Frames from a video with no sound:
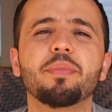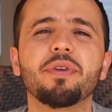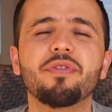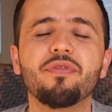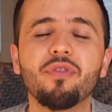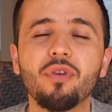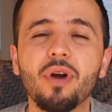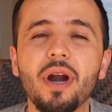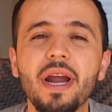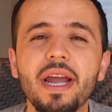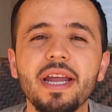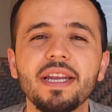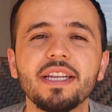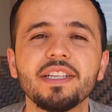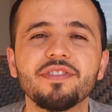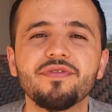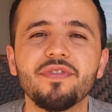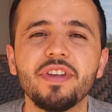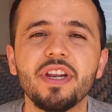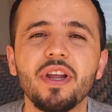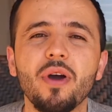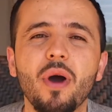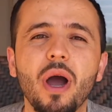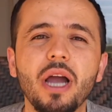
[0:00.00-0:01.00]
and I wasn't
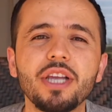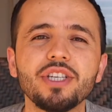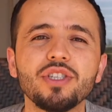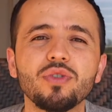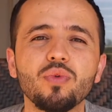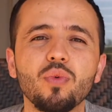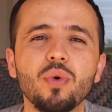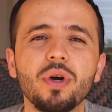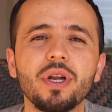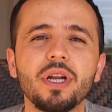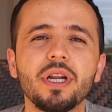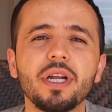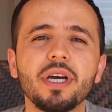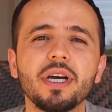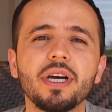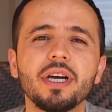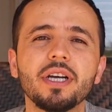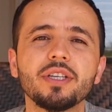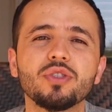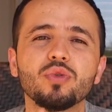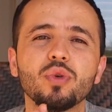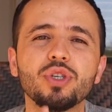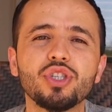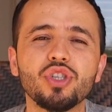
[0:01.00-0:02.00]
expecting that. I thought it
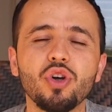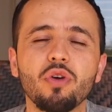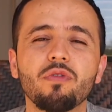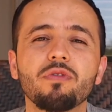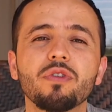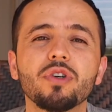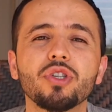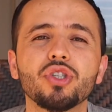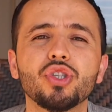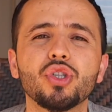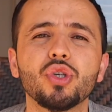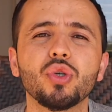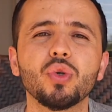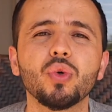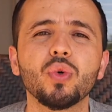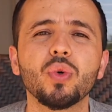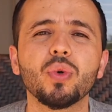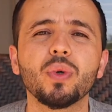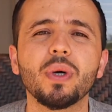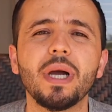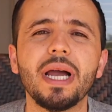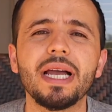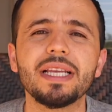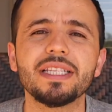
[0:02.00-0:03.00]
would gonna, it was gonna
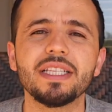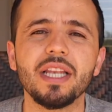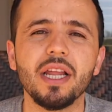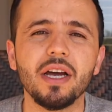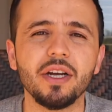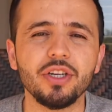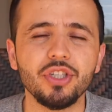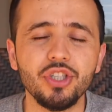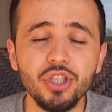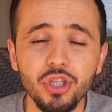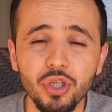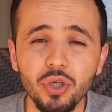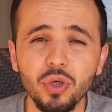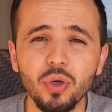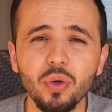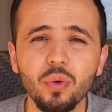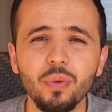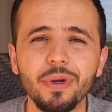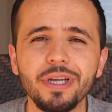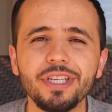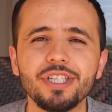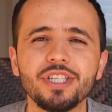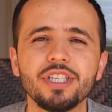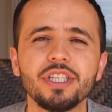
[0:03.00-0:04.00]
look much better. On
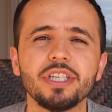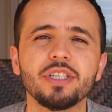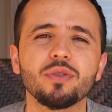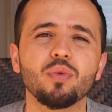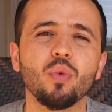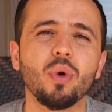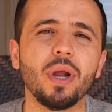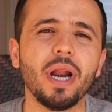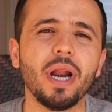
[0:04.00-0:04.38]
the last video I